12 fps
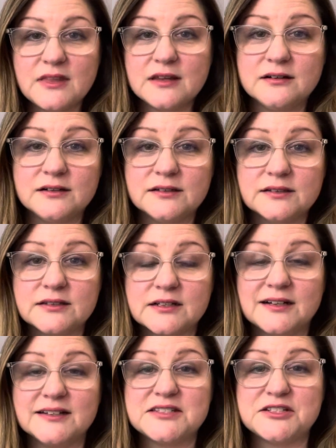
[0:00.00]
on the
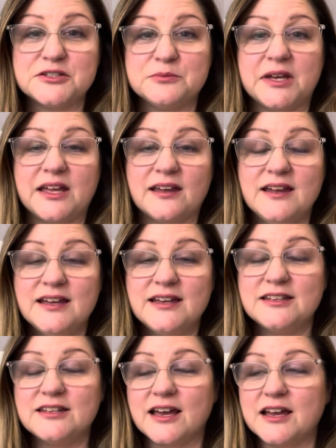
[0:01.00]
costuming,
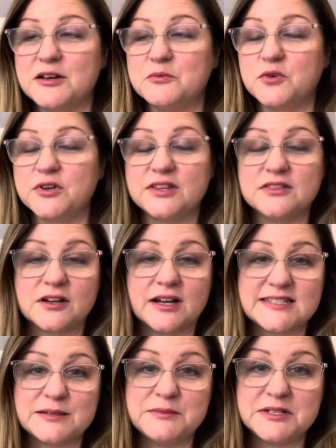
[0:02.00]
within the
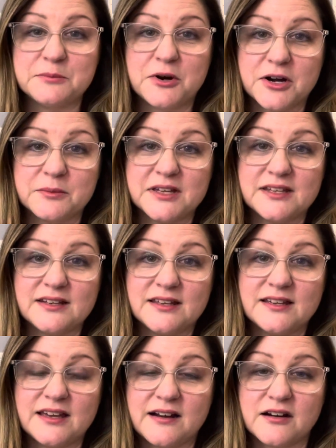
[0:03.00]
costuming department
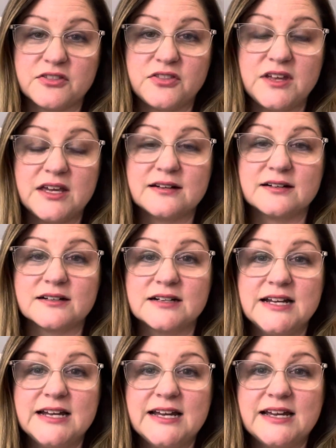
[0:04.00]
at our theater.
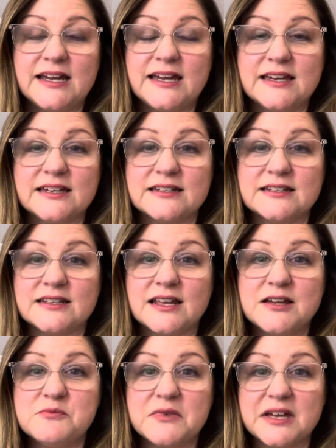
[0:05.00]
And
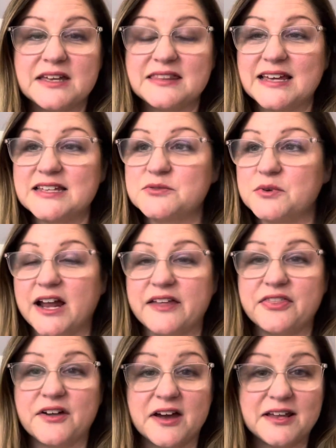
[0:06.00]
that's what I
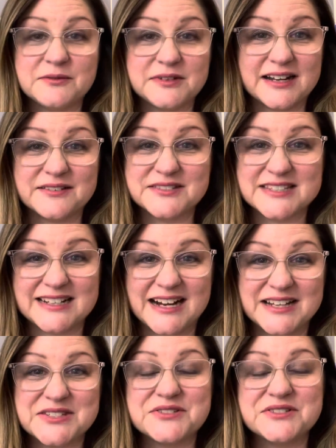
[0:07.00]
thought when I was in
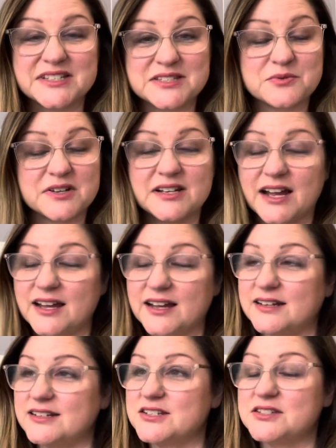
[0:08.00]
high school. That's what I
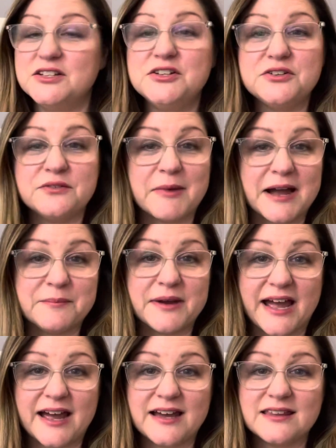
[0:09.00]
just knew my
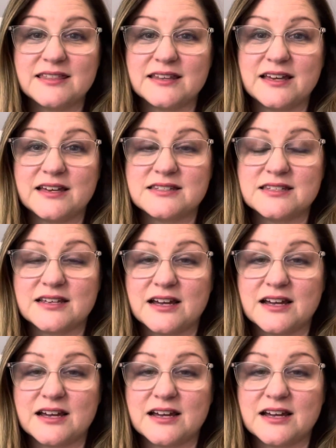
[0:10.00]
path as